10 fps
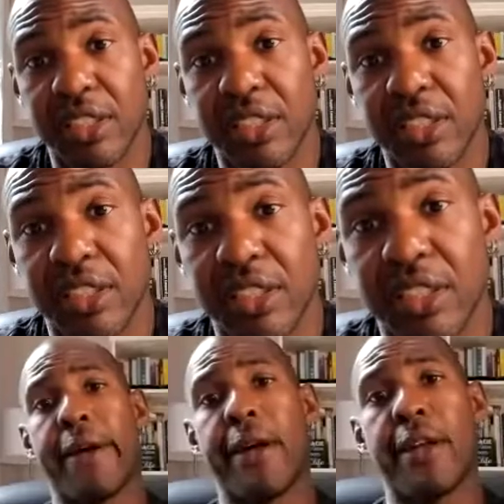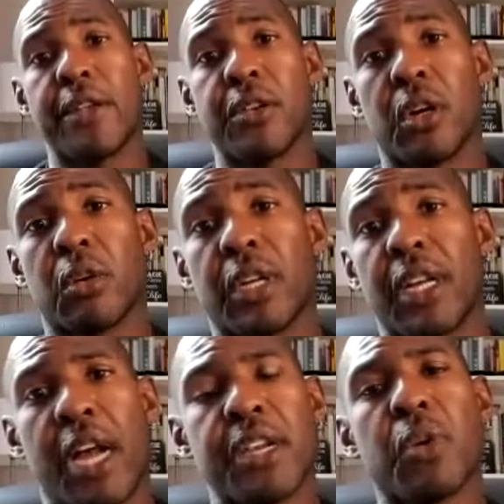And tell me,
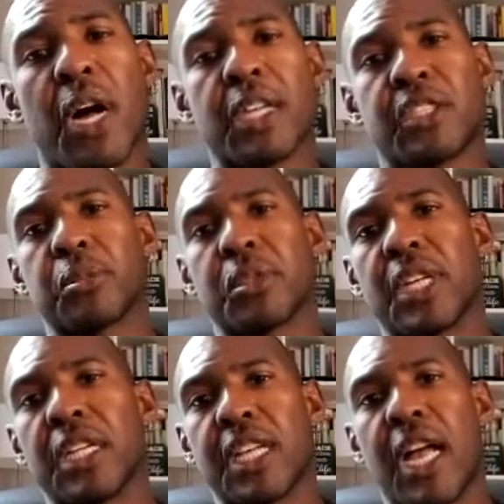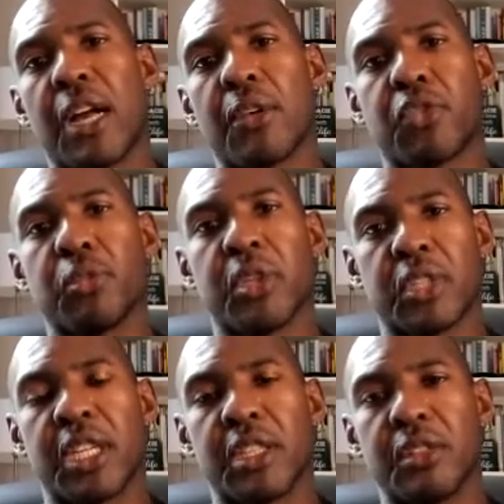like how do you hide something like
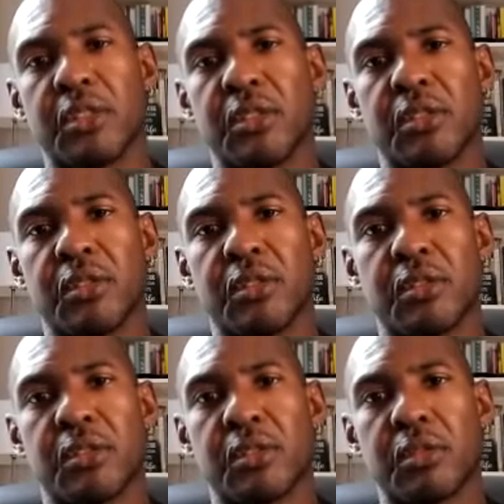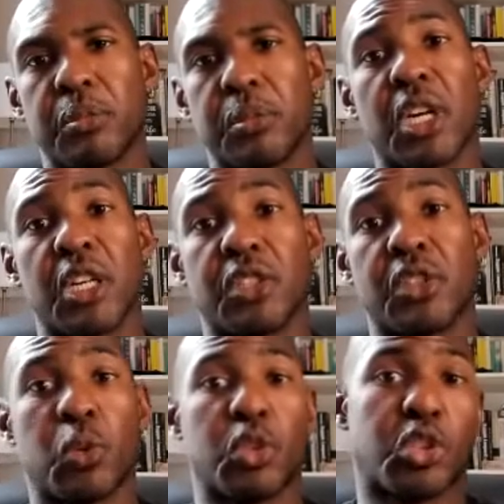that from your kid? Because
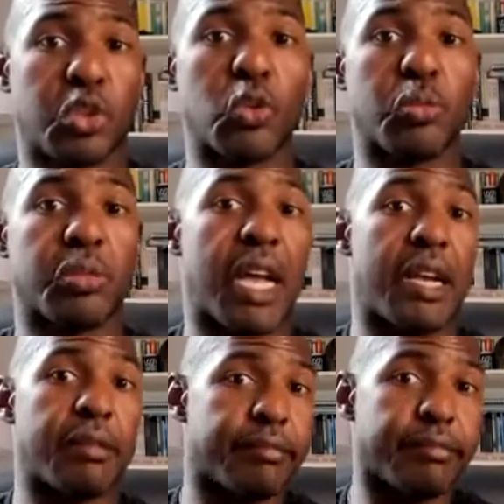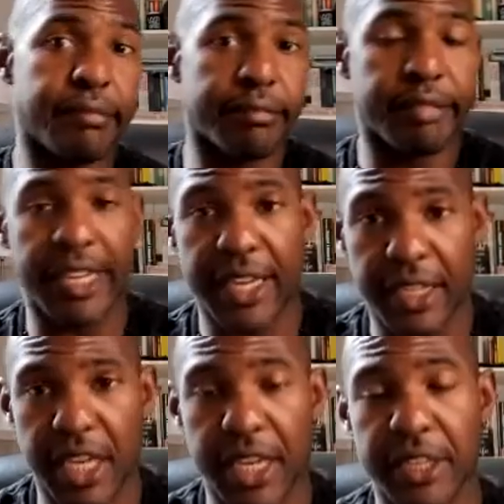you assume that they
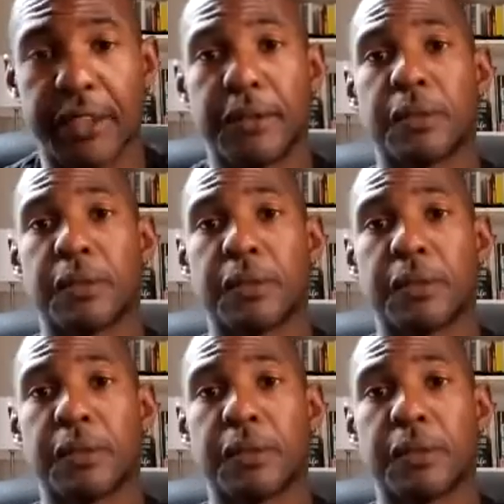can't take it.